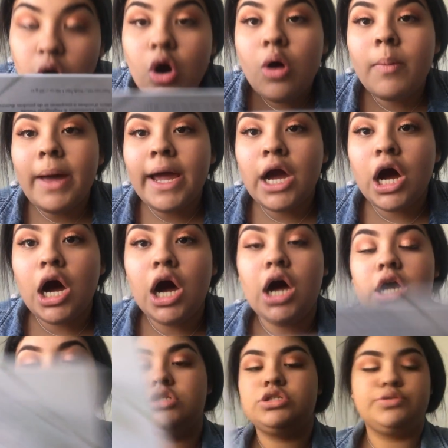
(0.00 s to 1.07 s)
Oh my
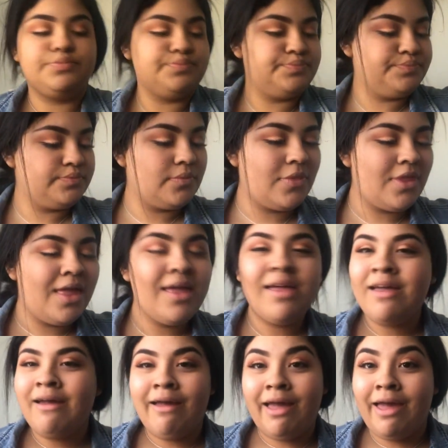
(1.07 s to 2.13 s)
gosh.
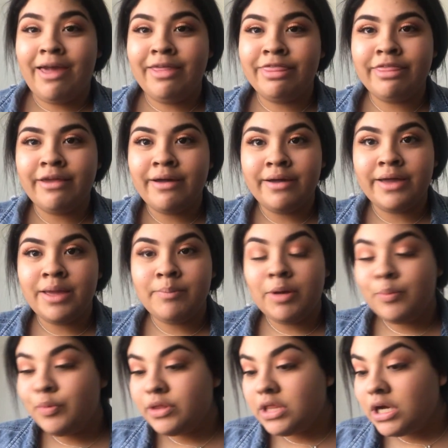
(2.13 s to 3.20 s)
I think I came
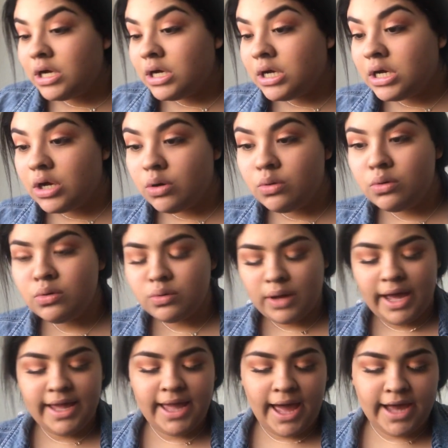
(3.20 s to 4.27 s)
up with a... Ooh,
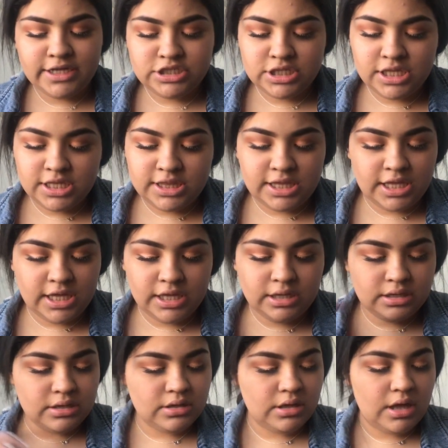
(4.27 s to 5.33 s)
I actually
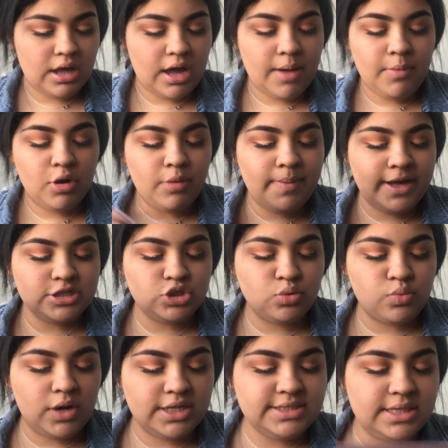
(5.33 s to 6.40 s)
think... I'm gonna go back to
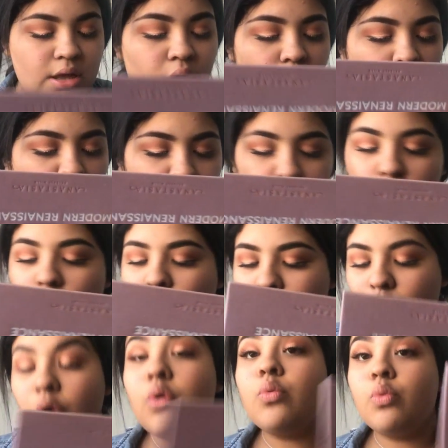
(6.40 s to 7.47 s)
Raw
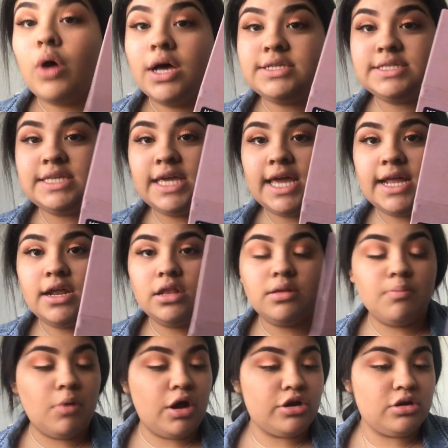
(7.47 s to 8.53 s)
Sienna and the
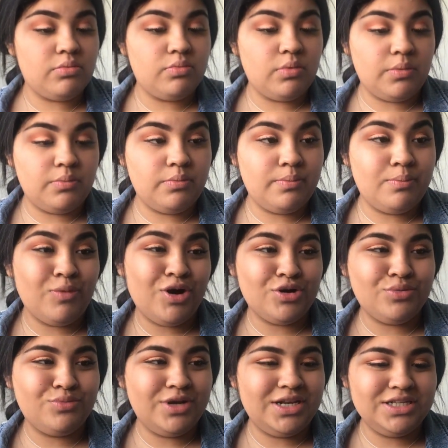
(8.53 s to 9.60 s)

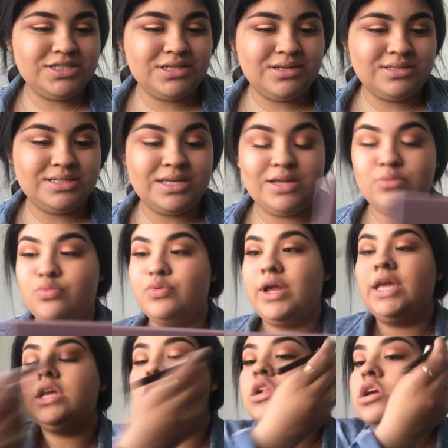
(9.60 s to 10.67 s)
Modern Renaissance and
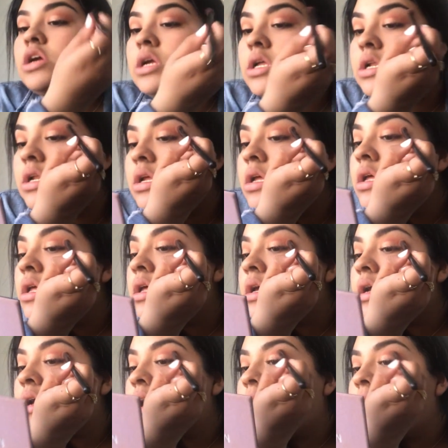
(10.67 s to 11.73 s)
regular and
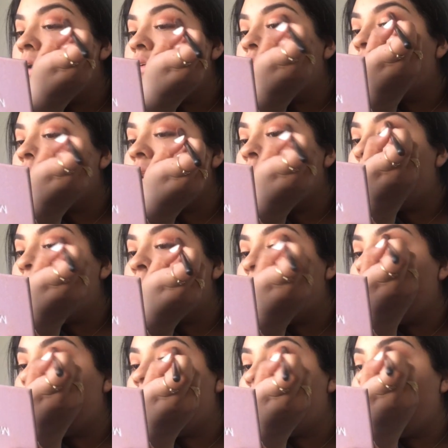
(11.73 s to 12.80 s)
kind of trying to
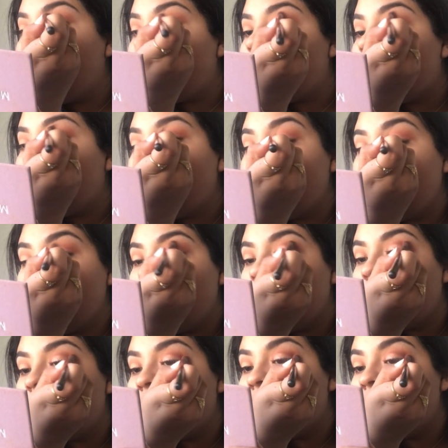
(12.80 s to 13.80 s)
blend that in.